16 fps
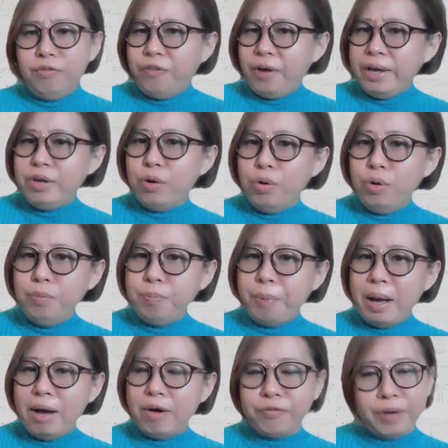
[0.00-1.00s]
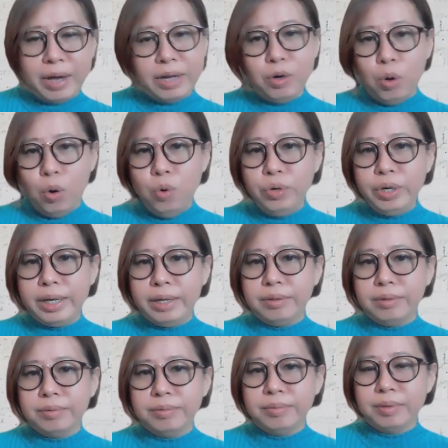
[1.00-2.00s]
Find your own path and own
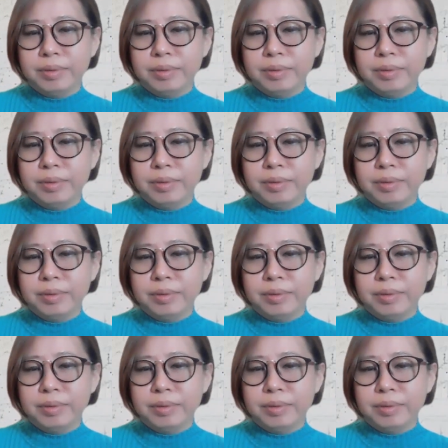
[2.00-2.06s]
it.